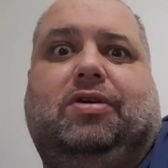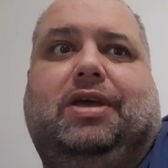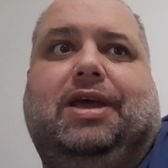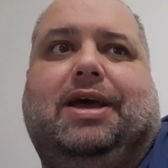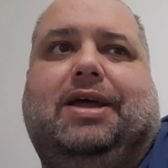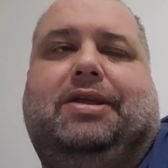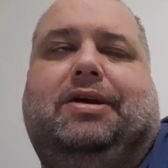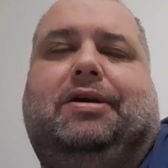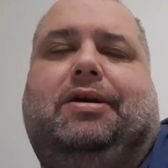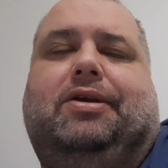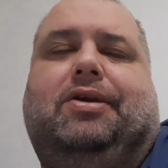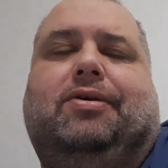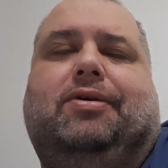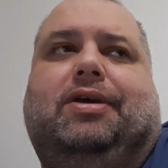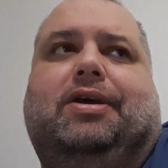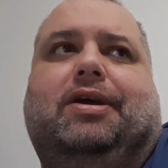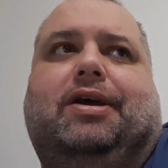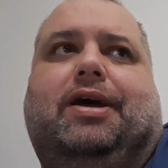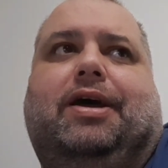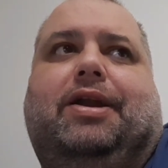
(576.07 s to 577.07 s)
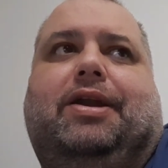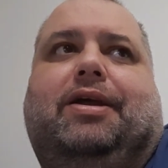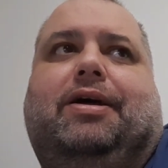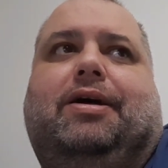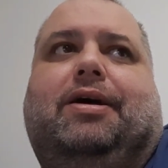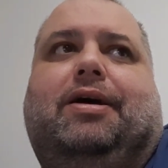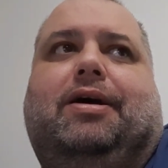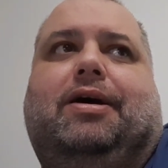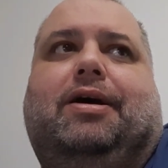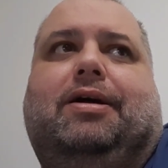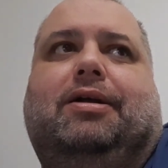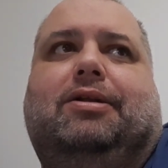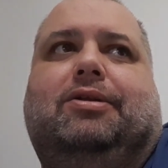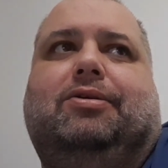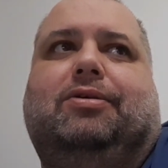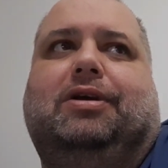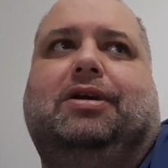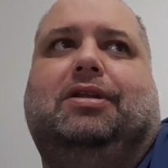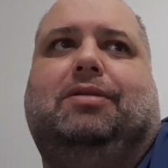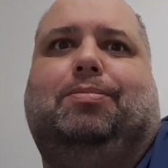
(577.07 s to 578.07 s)
together, you can
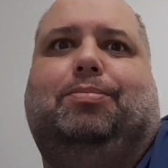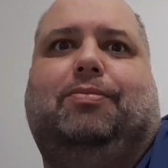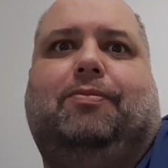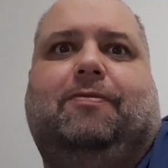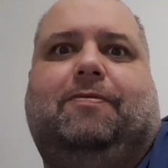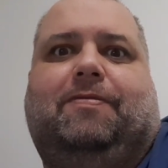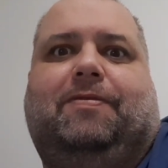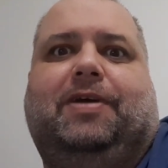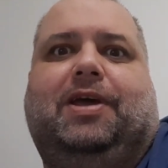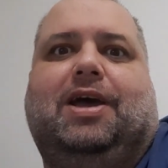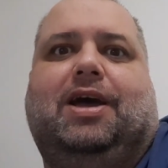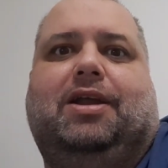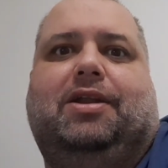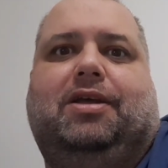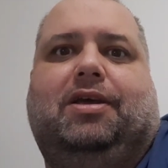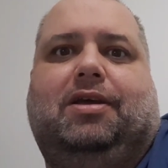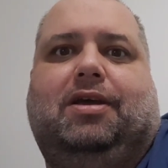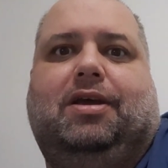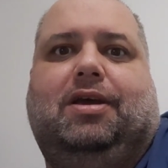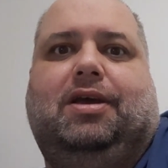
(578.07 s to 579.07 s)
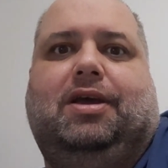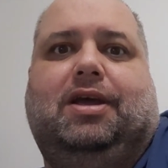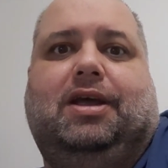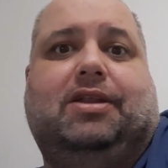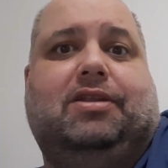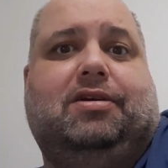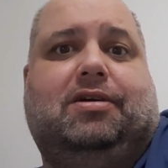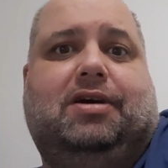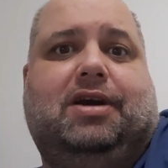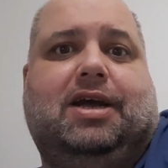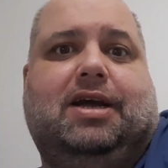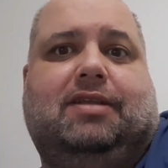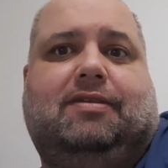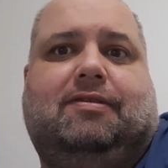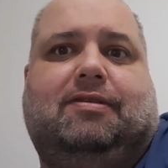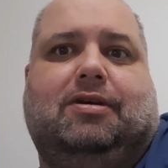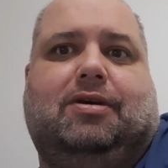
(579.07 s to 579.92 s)
do it via the internet.